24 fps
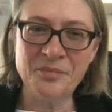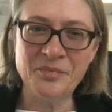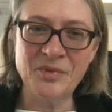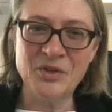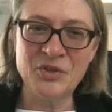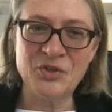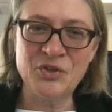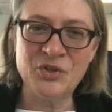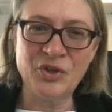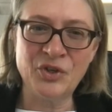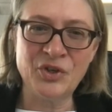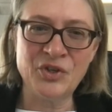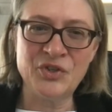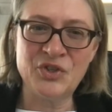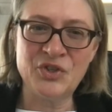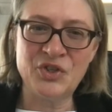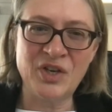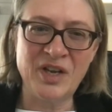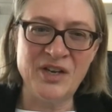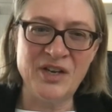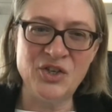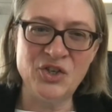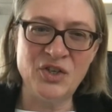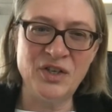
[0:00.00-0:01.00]
stock
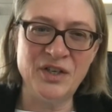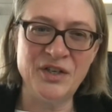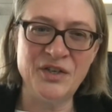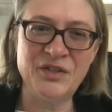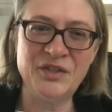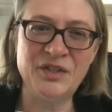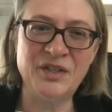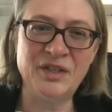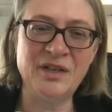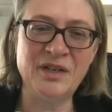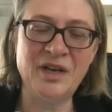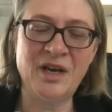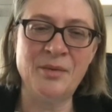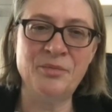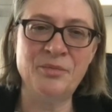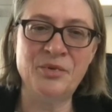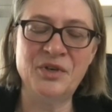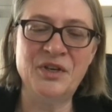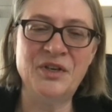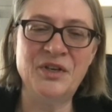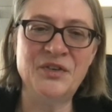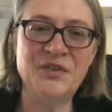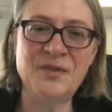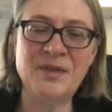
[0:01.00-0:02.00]
exchange listed
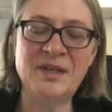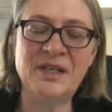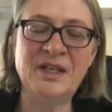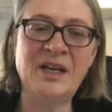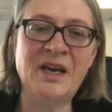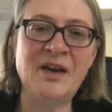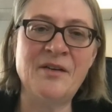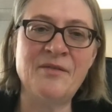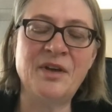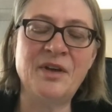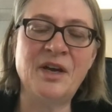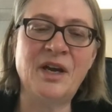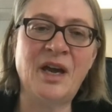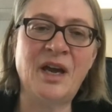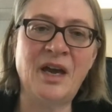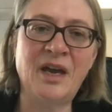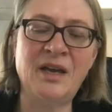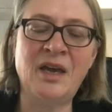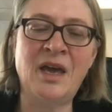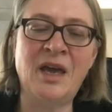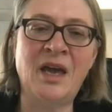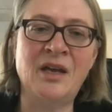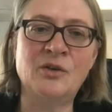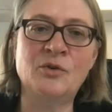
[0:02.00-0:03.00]
companies that have their
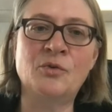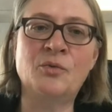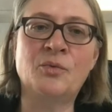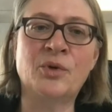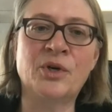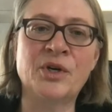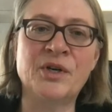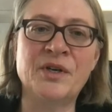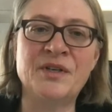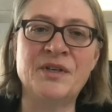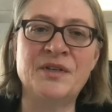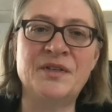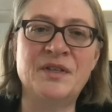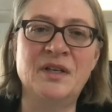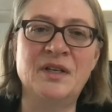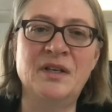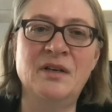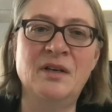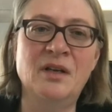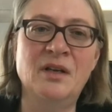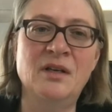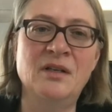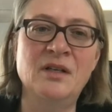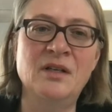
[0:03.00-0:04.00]
headquarters
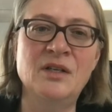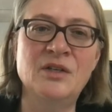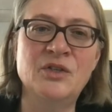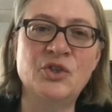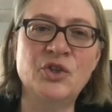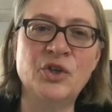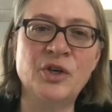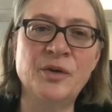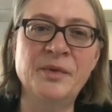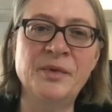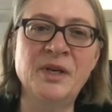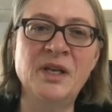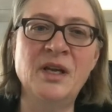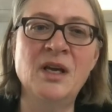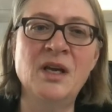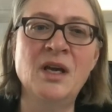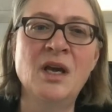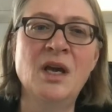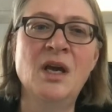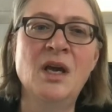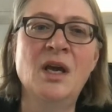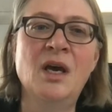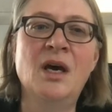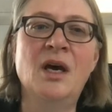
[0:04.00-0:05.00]
in East Germany.
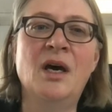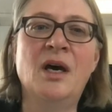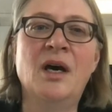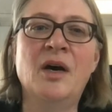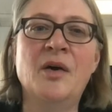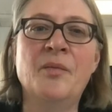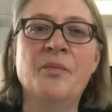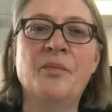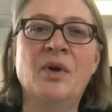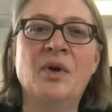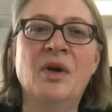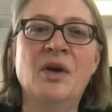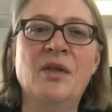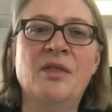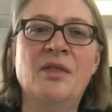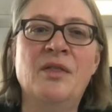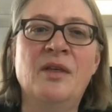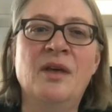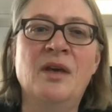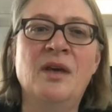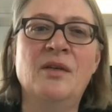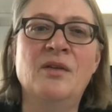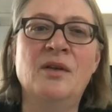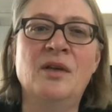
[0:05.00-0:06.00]

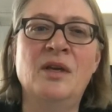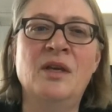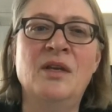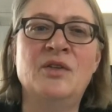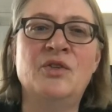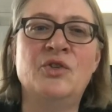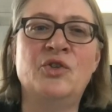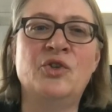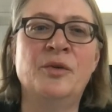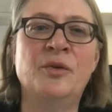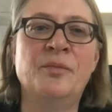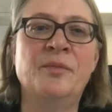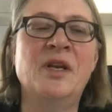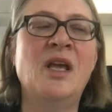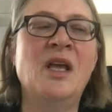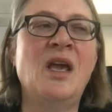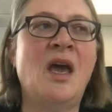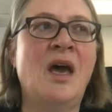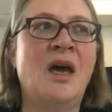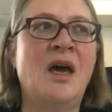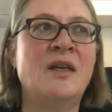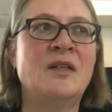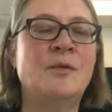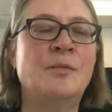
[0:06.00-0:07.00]
The East Germany
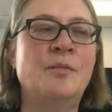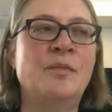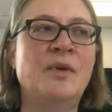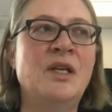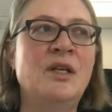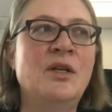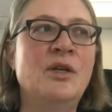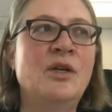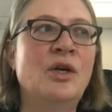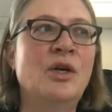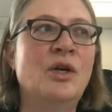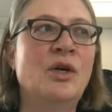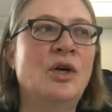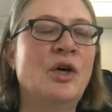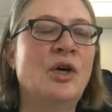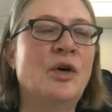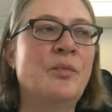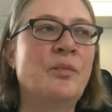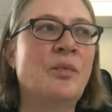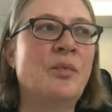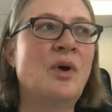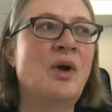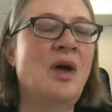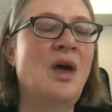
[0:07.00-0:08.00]
has
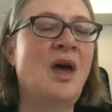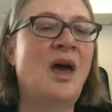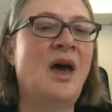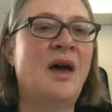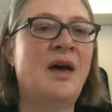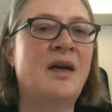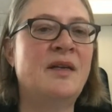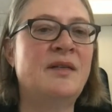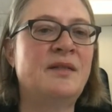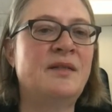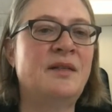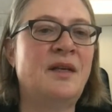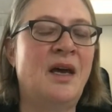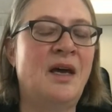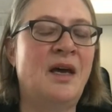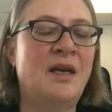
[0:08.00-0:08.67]
been has